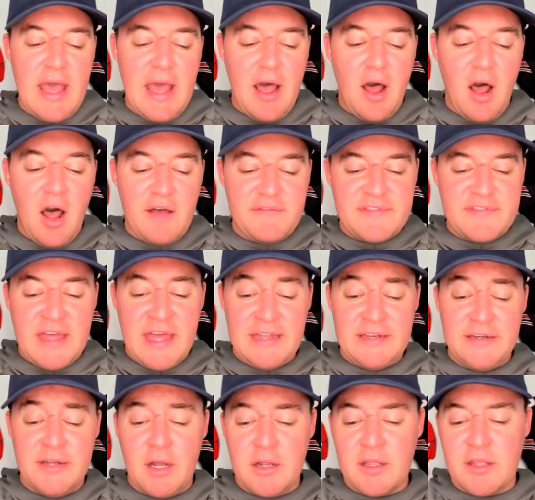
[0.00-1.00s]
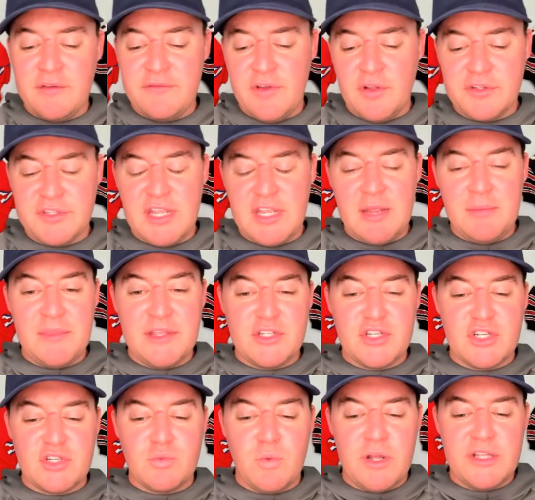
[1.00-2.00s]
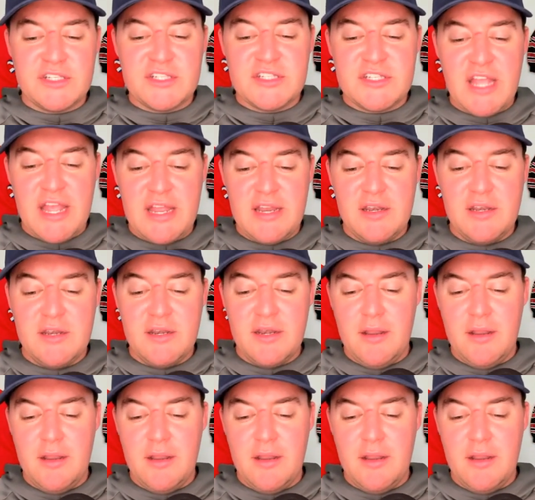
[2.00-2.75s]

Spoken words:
off that Duncanville team that just won state.